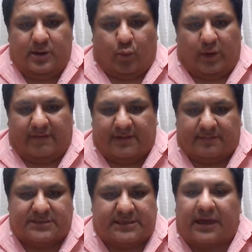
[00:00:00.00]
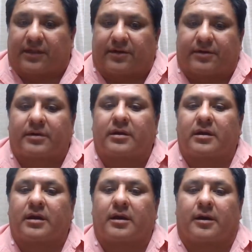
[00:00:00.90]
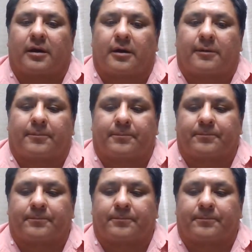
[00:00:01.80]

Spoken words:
weave them together. Um,